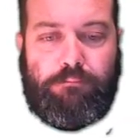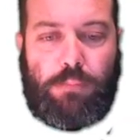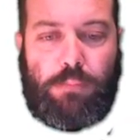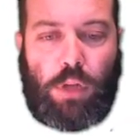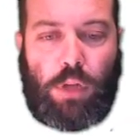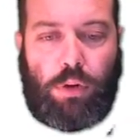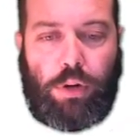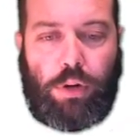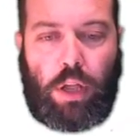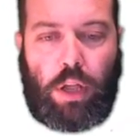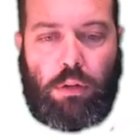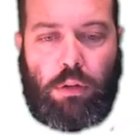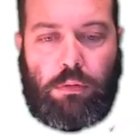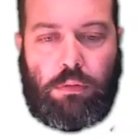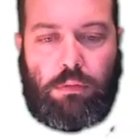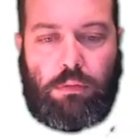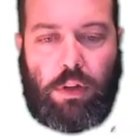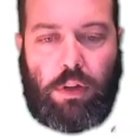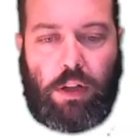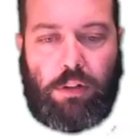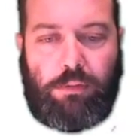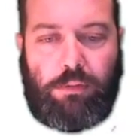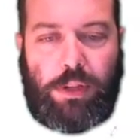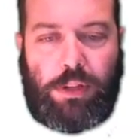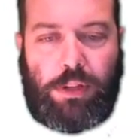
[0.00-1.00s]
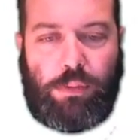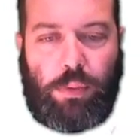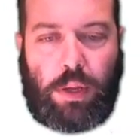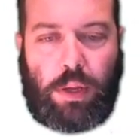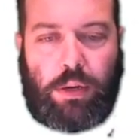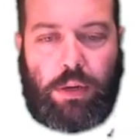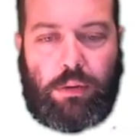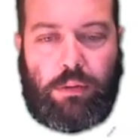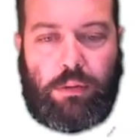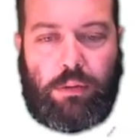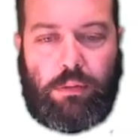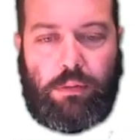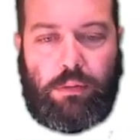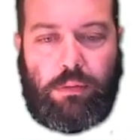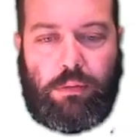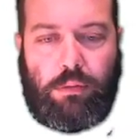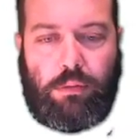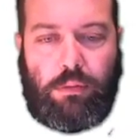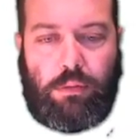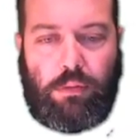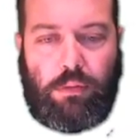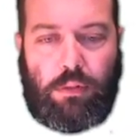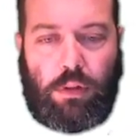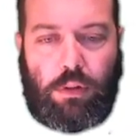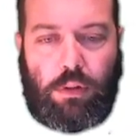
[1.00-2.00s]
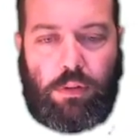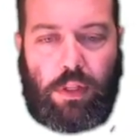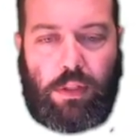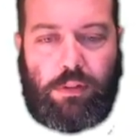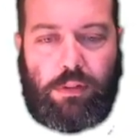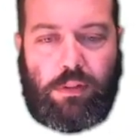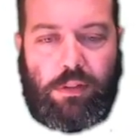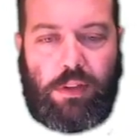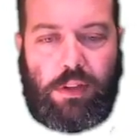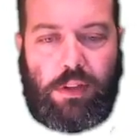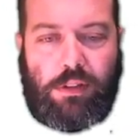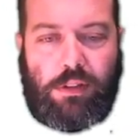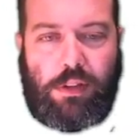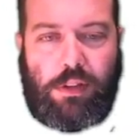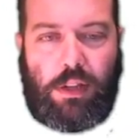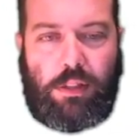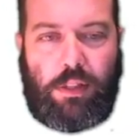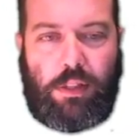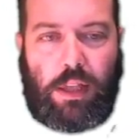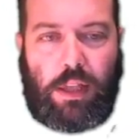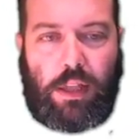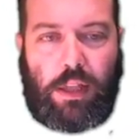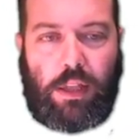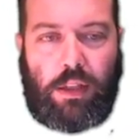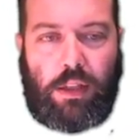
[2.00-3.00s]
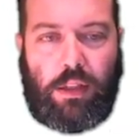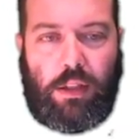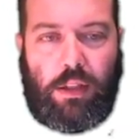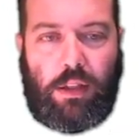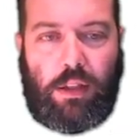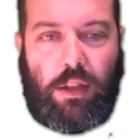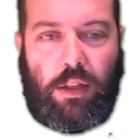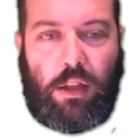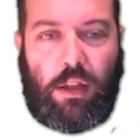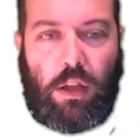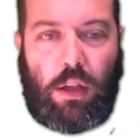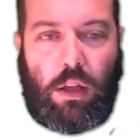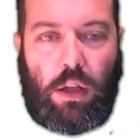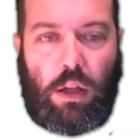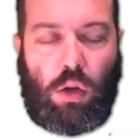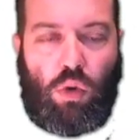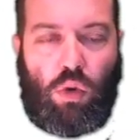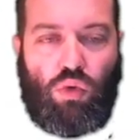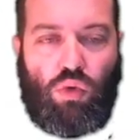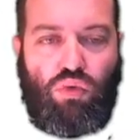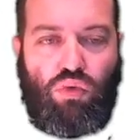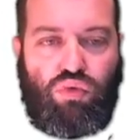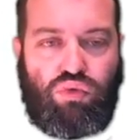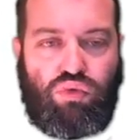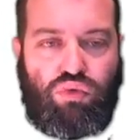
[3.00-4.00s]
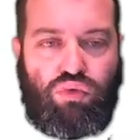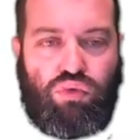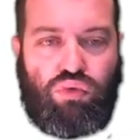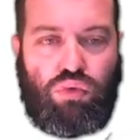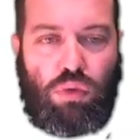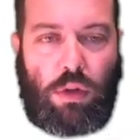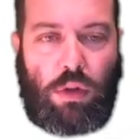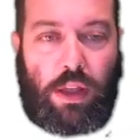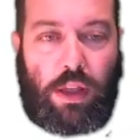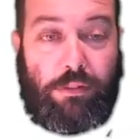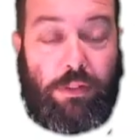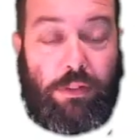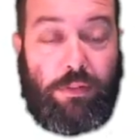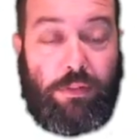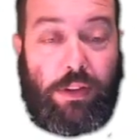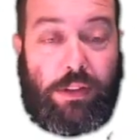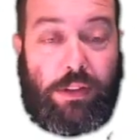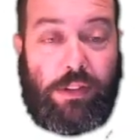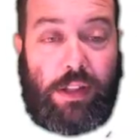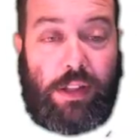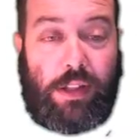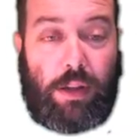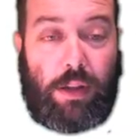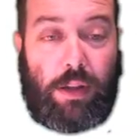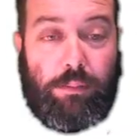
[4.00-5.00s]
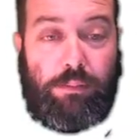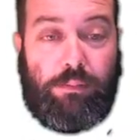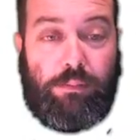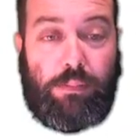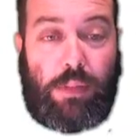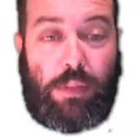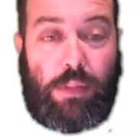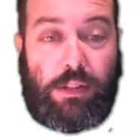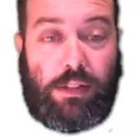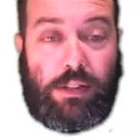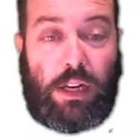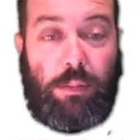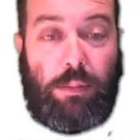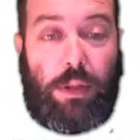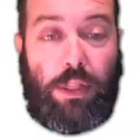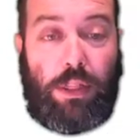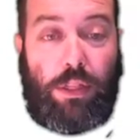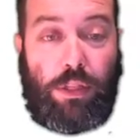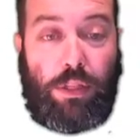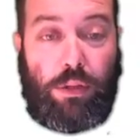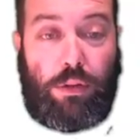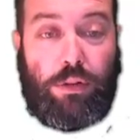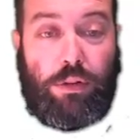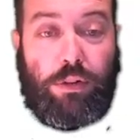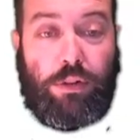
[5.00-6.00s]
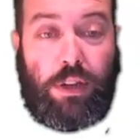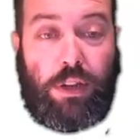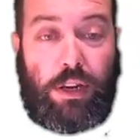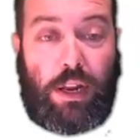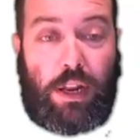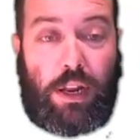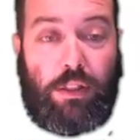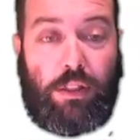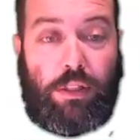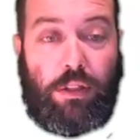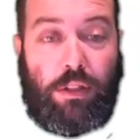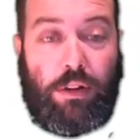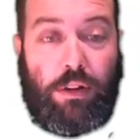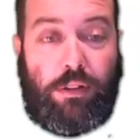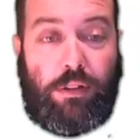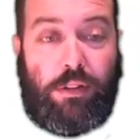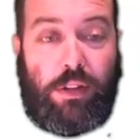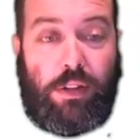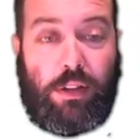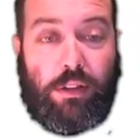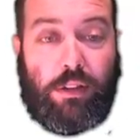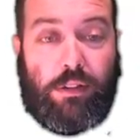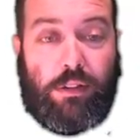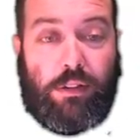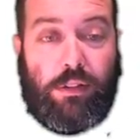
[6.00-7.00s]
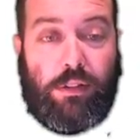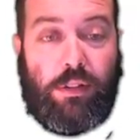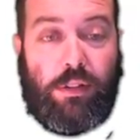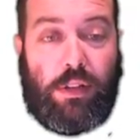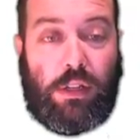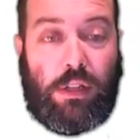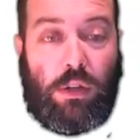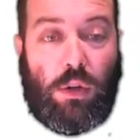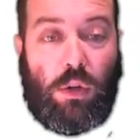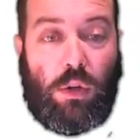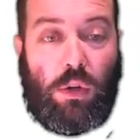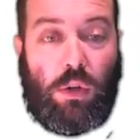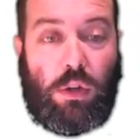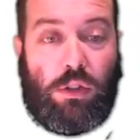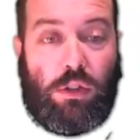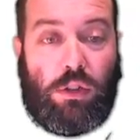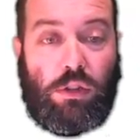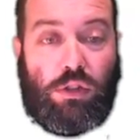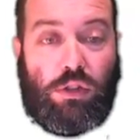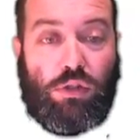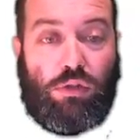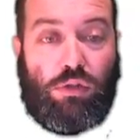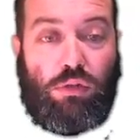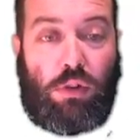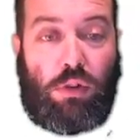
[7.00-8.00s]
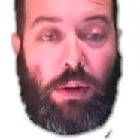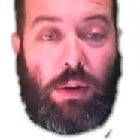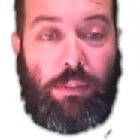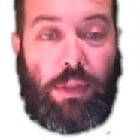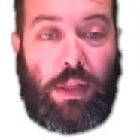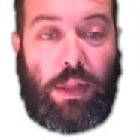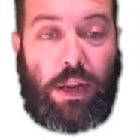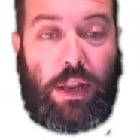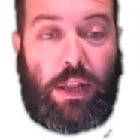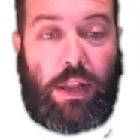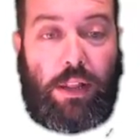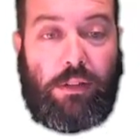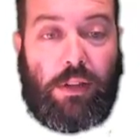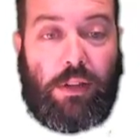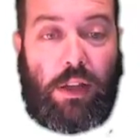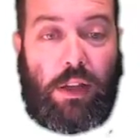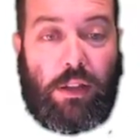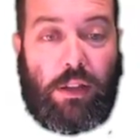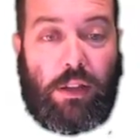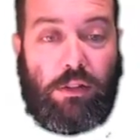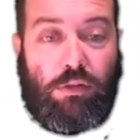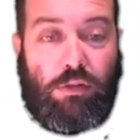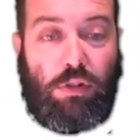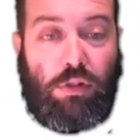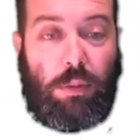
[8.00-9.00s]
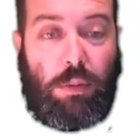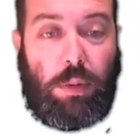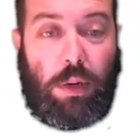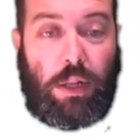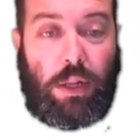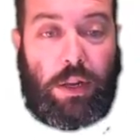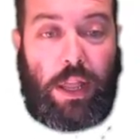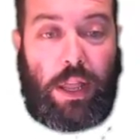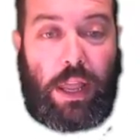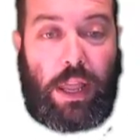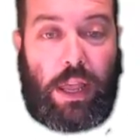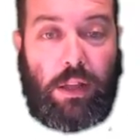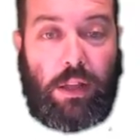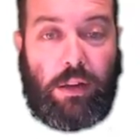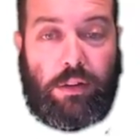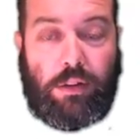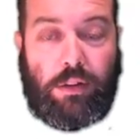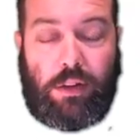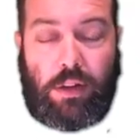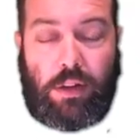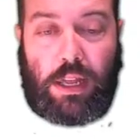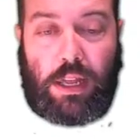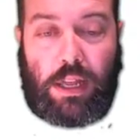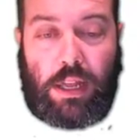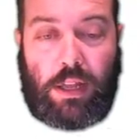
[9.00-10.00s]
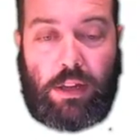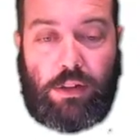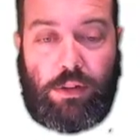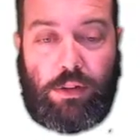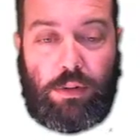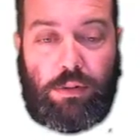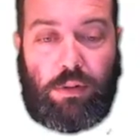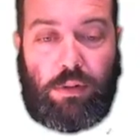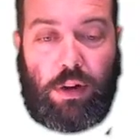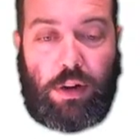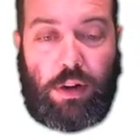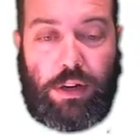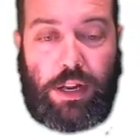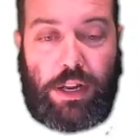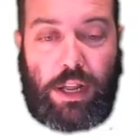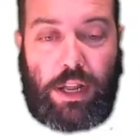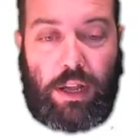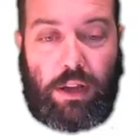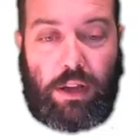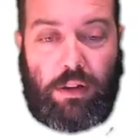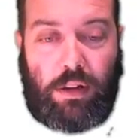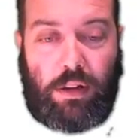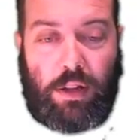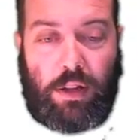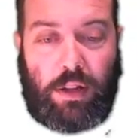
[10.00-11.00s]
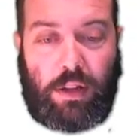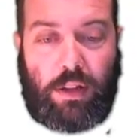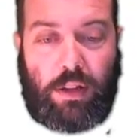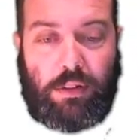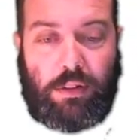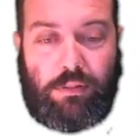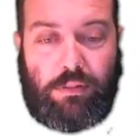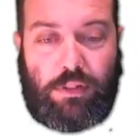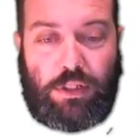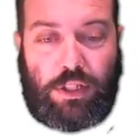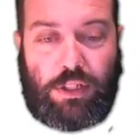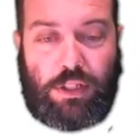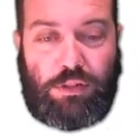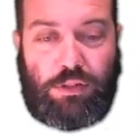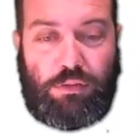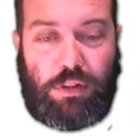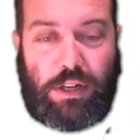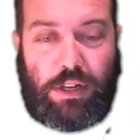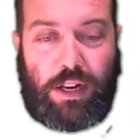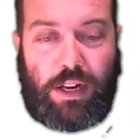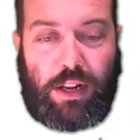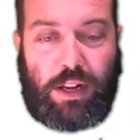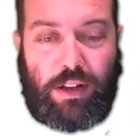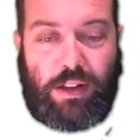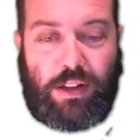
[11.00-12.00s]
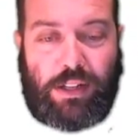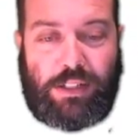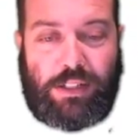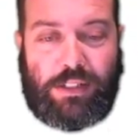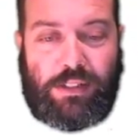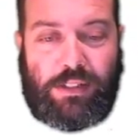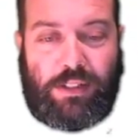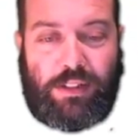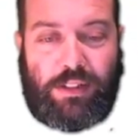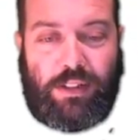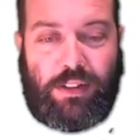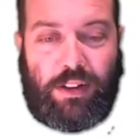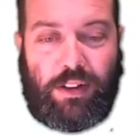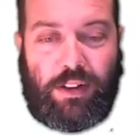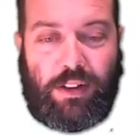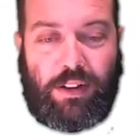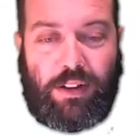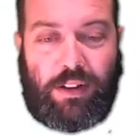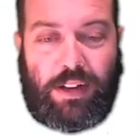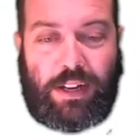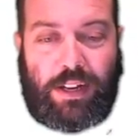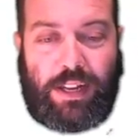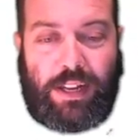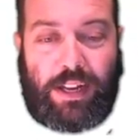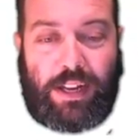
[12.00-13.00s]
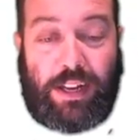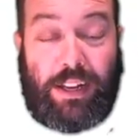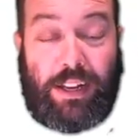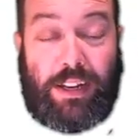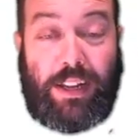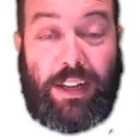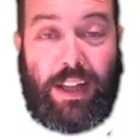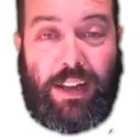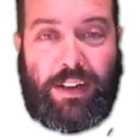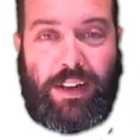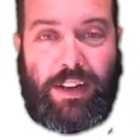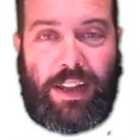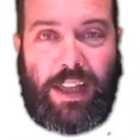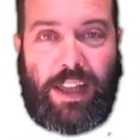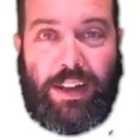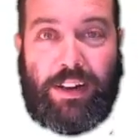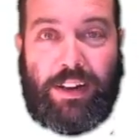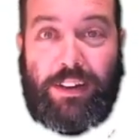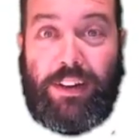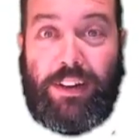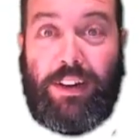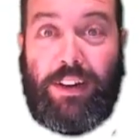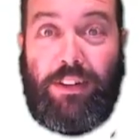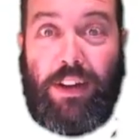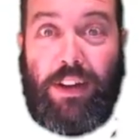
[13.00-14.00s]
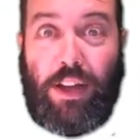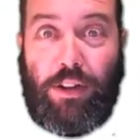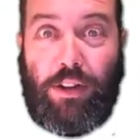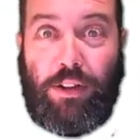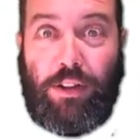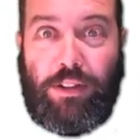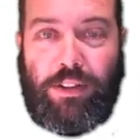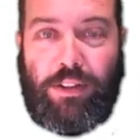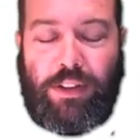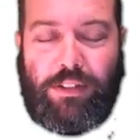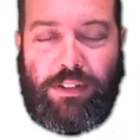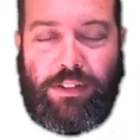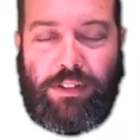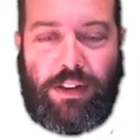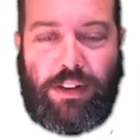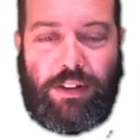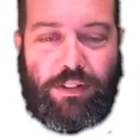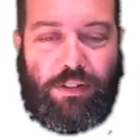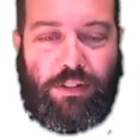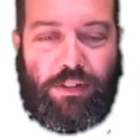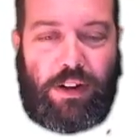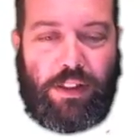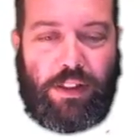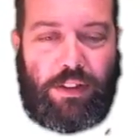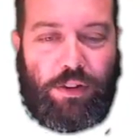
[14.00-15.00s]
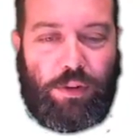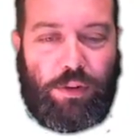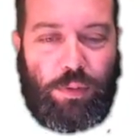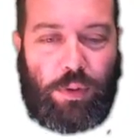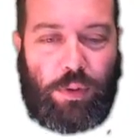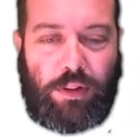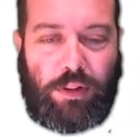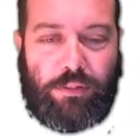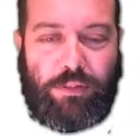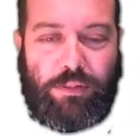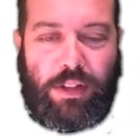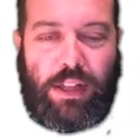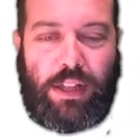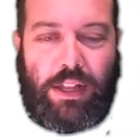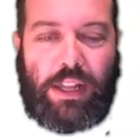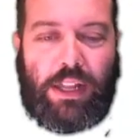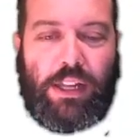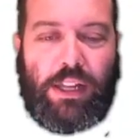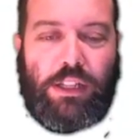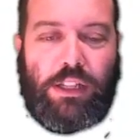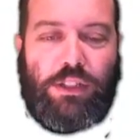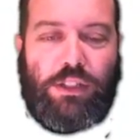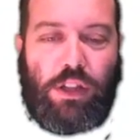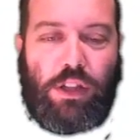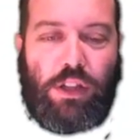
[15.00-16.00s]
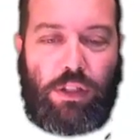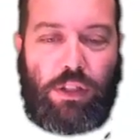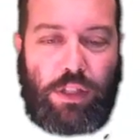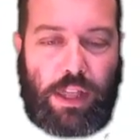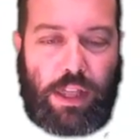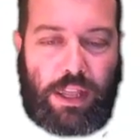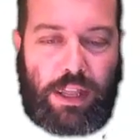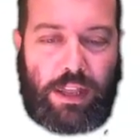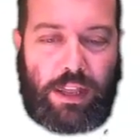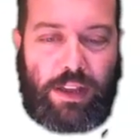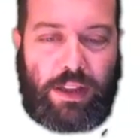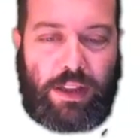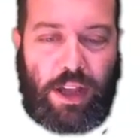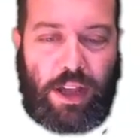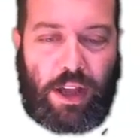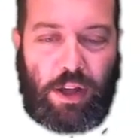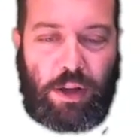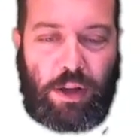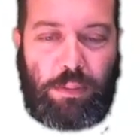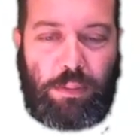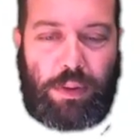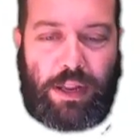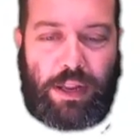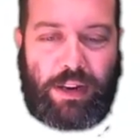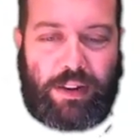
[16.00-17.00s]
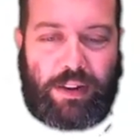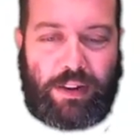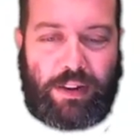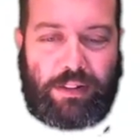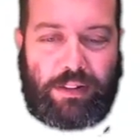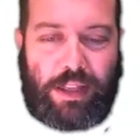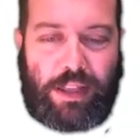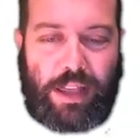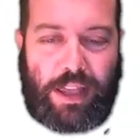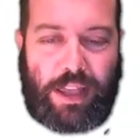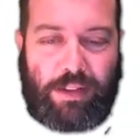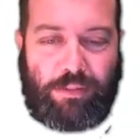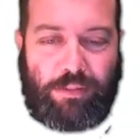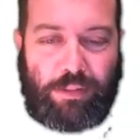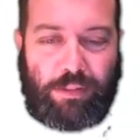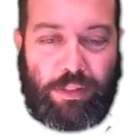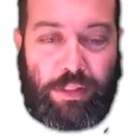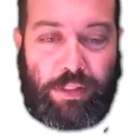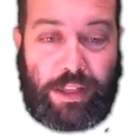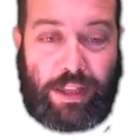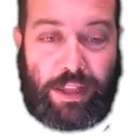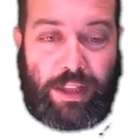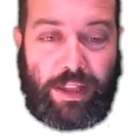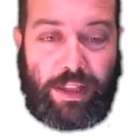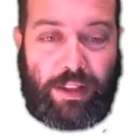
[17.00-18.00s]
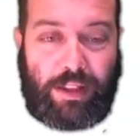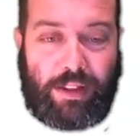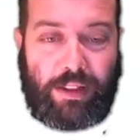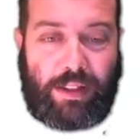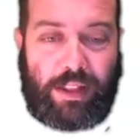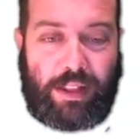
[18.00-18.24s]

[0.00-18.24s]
Oh no, I've missed one. Look, there's a 16 there. You have to fix that up. It's going to be 13 out of 36. Scrap that answer. Scribble it out. can't do it right now. Just realised I can't count. Didn't know 16 is greater than 12. So there you go. Be a little careful there.